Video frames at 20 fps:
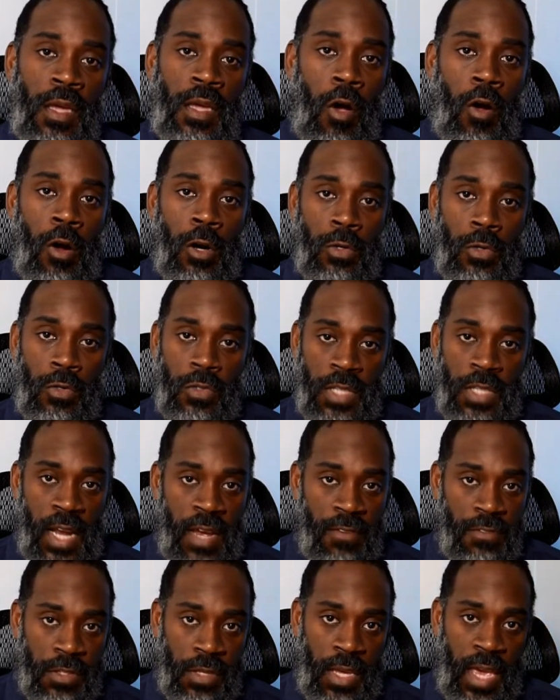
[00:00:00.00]
articles that
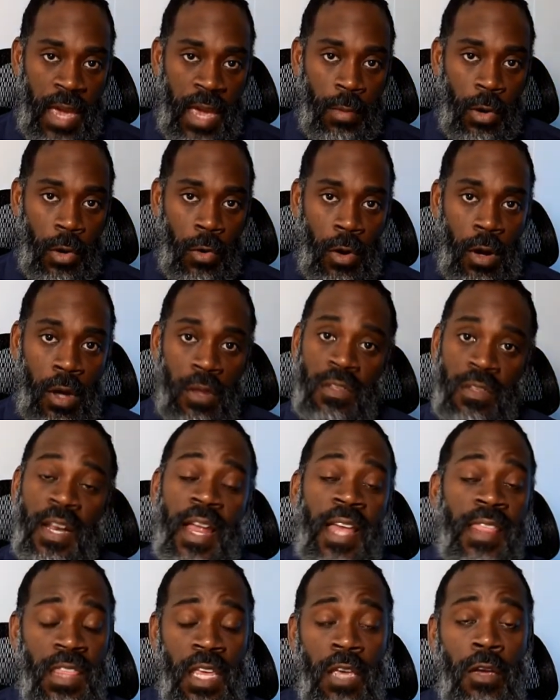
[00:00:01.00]
I've came across and I
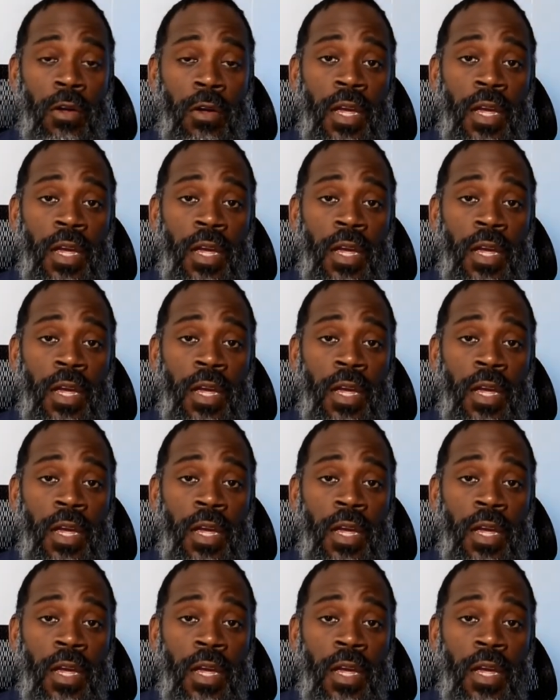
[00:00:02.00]
think are